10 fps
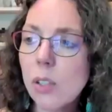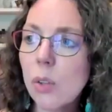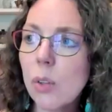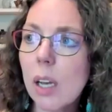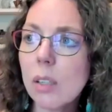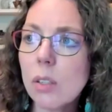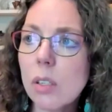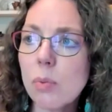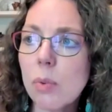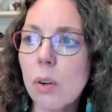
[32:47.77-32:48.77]
So
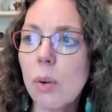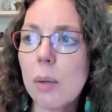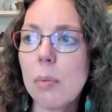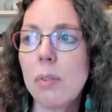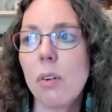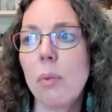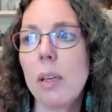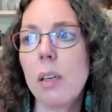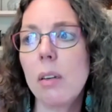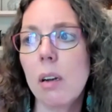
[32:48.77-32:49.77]
just real quick before
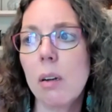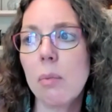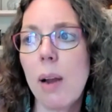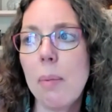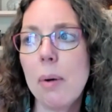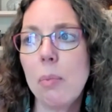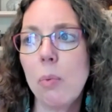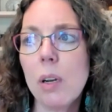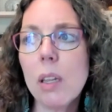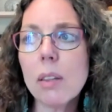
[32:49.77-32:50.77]
we wrap up,
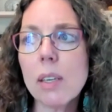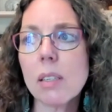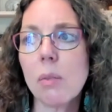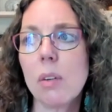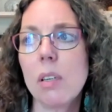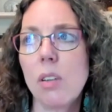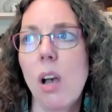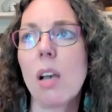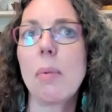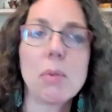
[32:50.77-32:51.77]
one of the things I wanted to
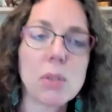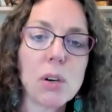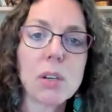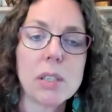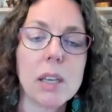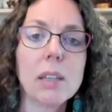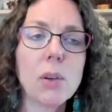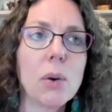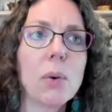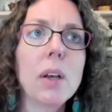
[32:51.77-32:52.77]
talk about was Herxine.
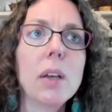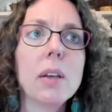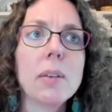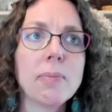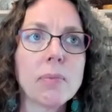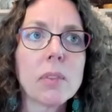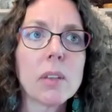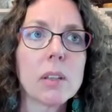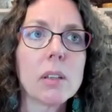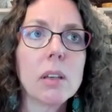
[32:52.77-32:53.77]
So
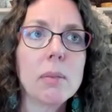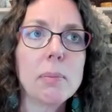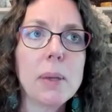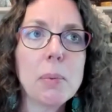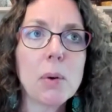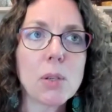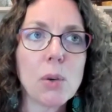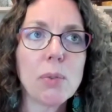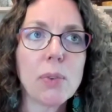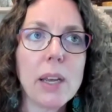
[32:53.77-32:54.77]
people are
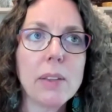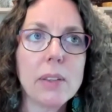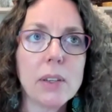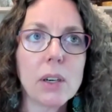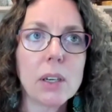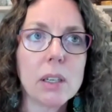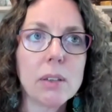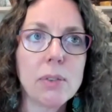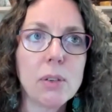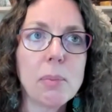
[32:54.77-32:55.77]
so afraid that they're
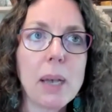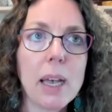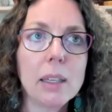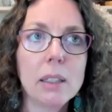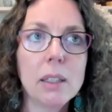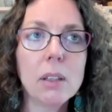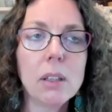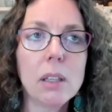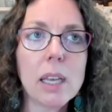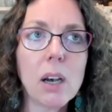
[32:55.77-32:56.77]
gonna feel bad,
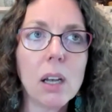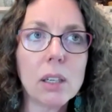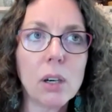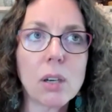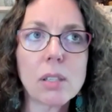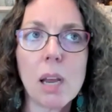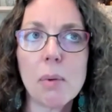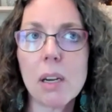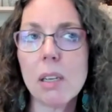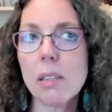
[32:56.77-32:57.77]
and they call it
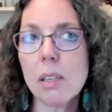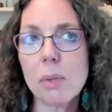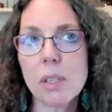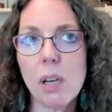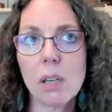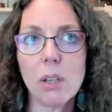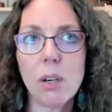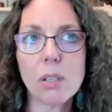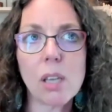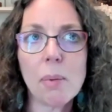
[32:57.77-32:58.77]
Herxheimer because there was a Dr.
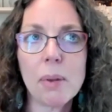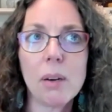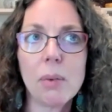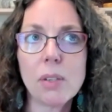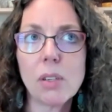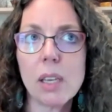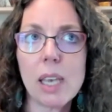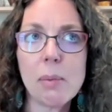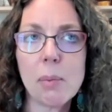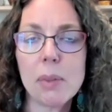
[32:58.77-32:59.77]
Herxheimer that originally
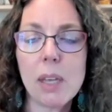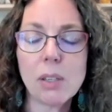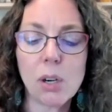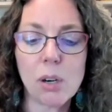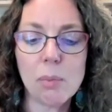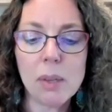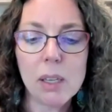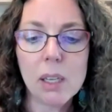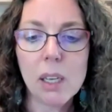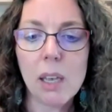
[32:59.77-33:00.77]
came up with that term.
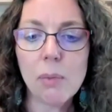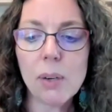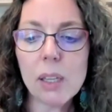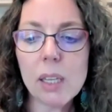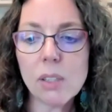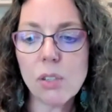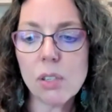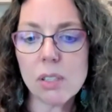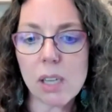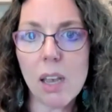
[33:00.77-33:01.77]
And really, it's
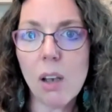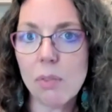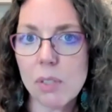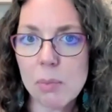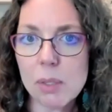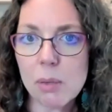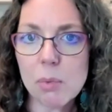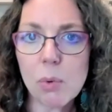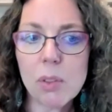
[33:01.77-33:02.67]
just die-off symptoms.